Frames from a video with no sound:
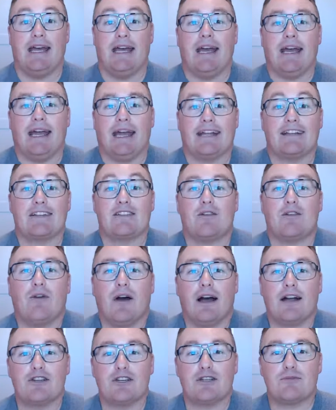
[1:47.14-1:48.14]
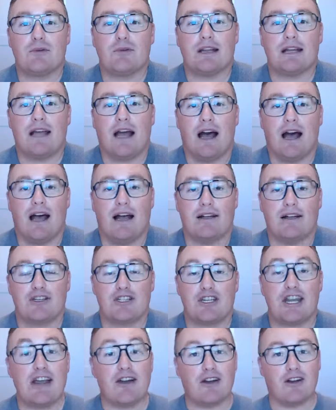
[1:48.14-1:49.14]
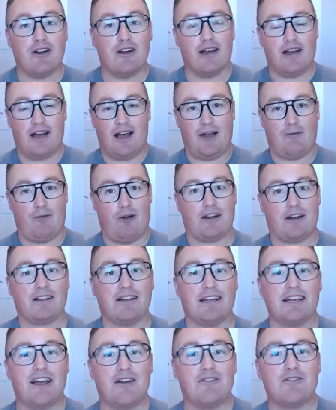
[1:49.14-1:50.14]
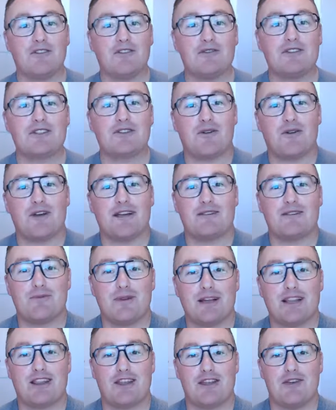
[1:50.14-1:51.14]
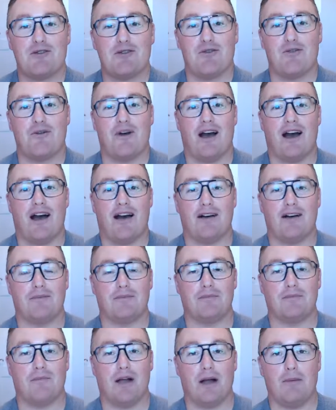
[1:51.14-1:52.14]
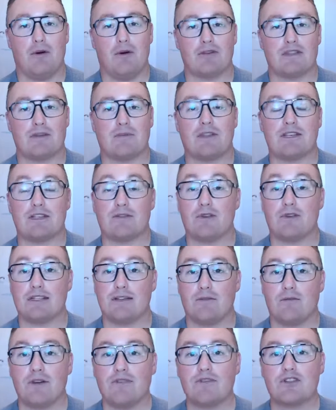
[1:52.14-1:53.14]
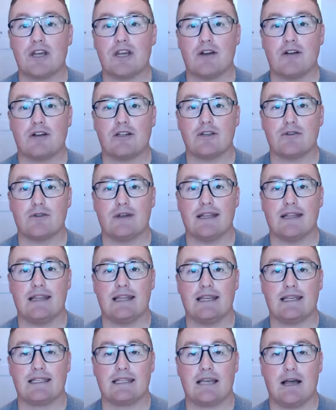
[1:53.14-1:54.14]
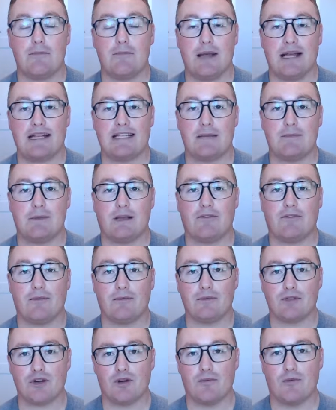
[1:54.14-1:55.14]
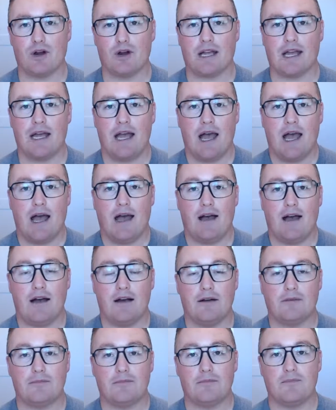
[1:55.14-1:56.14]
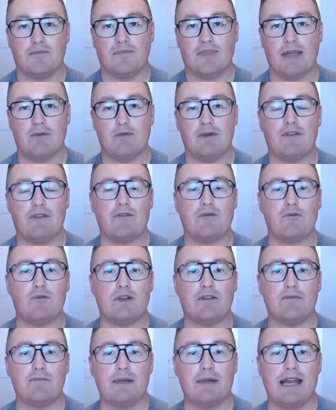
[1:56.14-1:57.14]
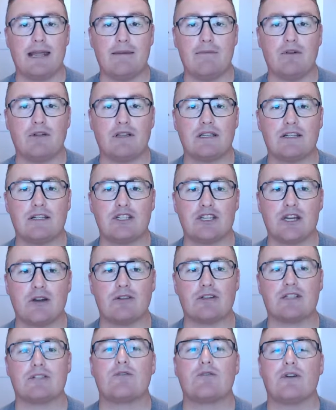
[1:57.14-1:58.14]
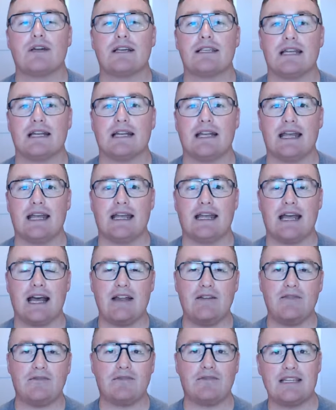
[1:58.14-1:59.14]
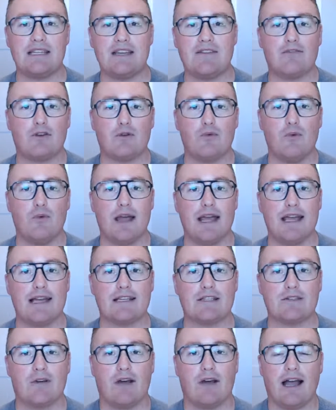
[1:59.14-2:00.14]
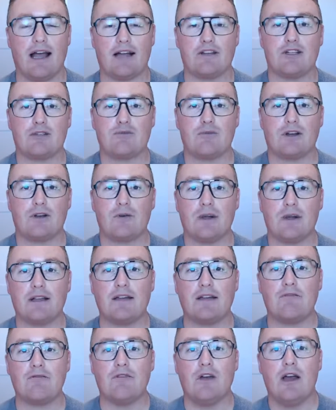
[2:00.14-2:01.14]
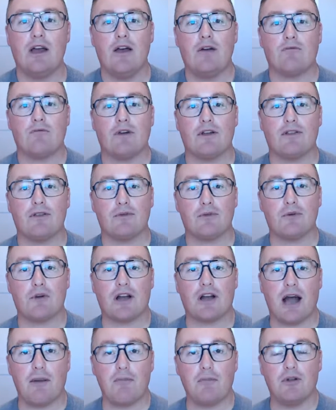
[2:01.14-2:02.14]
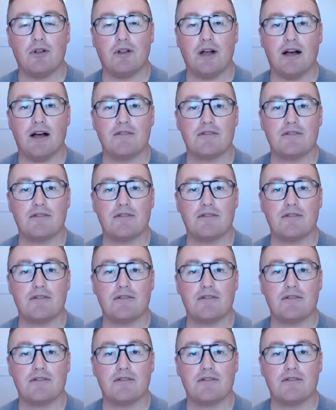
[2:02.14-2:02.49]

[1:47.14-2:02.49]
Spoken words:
And so I just want to share, ironically, a few stories with you about some of the stories that we've shared during this pandemic from Sherbrooke. And we've been able to share stories in kind of different ways. So I just want to quickly run through a couple of